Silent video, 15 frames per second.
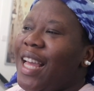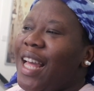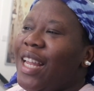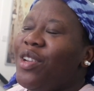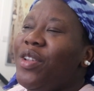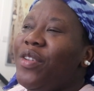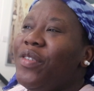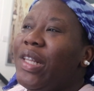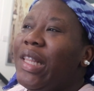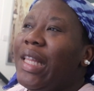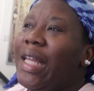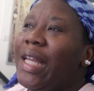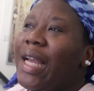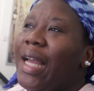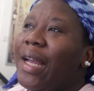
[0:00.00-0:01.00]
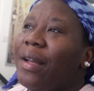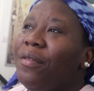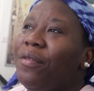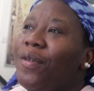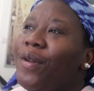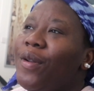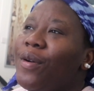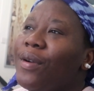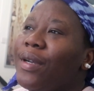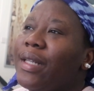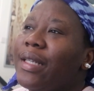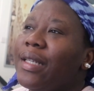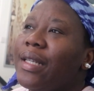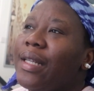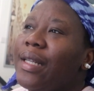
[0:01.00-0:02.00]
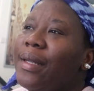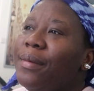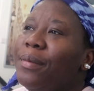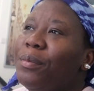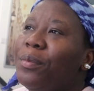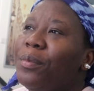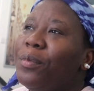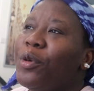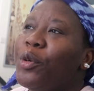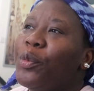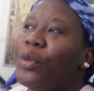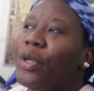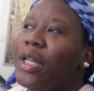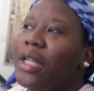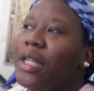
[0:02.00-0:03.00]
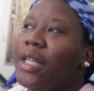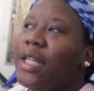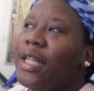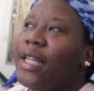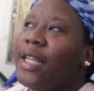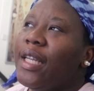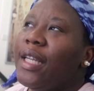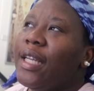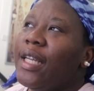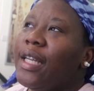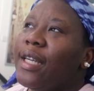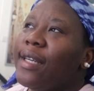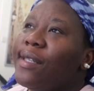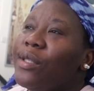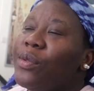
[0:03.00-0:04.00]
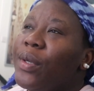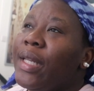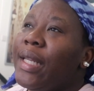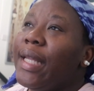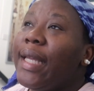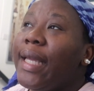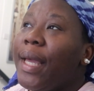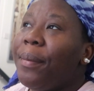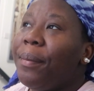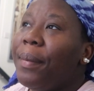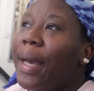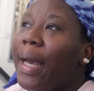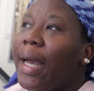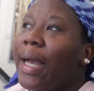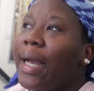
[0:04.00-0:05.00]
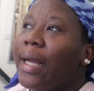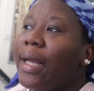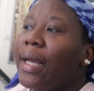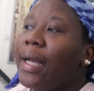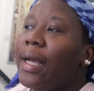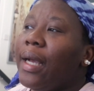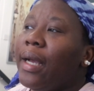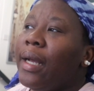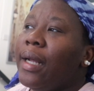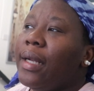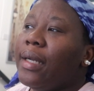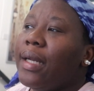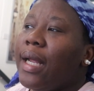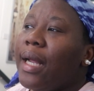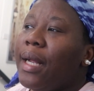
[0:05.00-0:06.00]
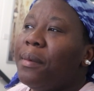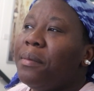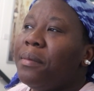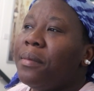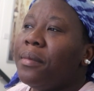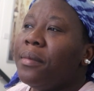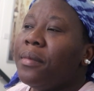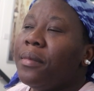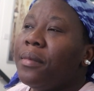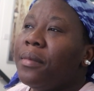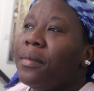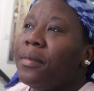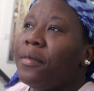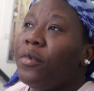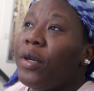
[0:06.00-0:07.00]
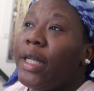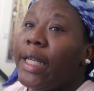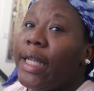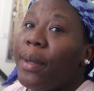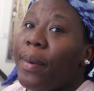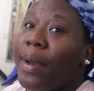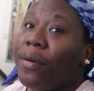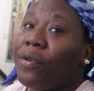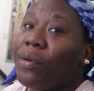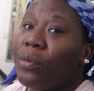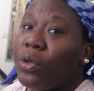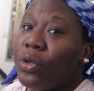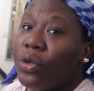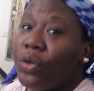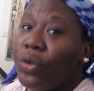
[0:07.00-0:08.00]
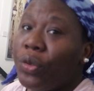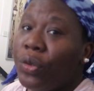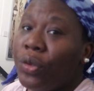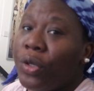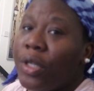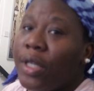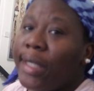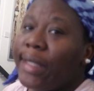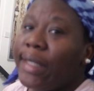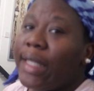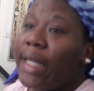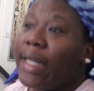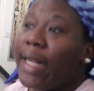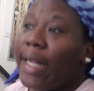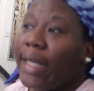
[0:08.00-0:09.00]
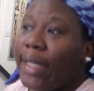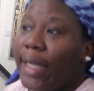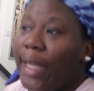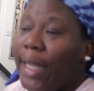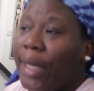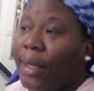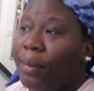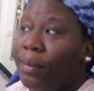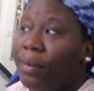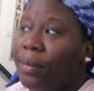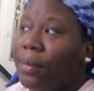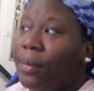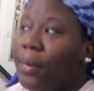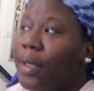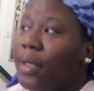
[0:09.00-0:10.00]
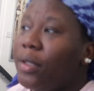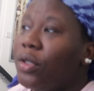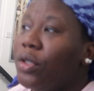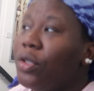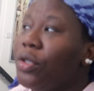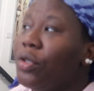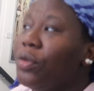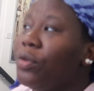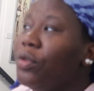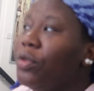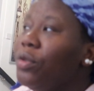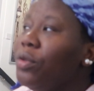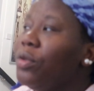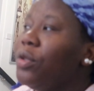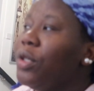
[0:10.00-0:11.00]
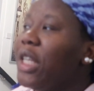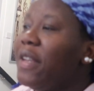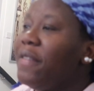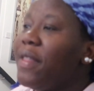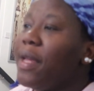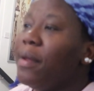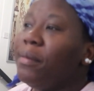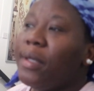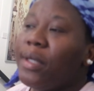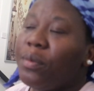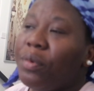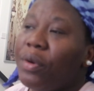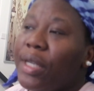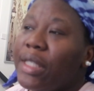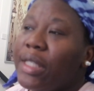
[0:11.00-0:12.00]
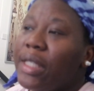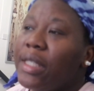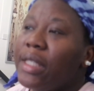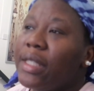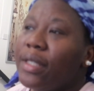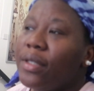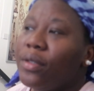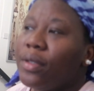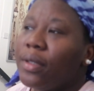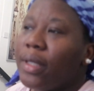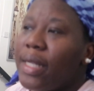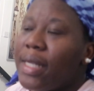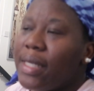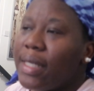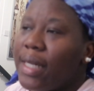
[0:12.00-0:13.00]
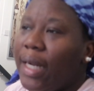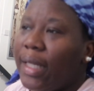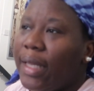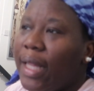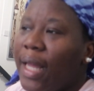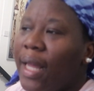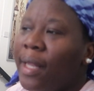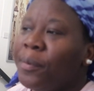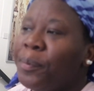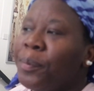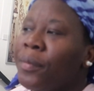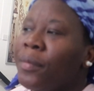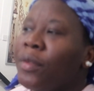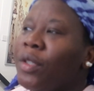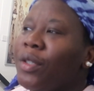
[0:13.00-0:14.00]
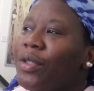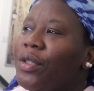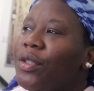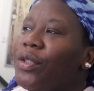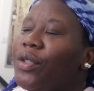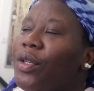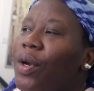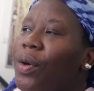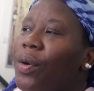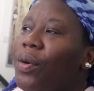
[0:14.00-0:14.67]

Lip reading: I don't even think I have vlogged properly. Because when they came back, when they came back from school, their dad came to give them his present and things like that. So,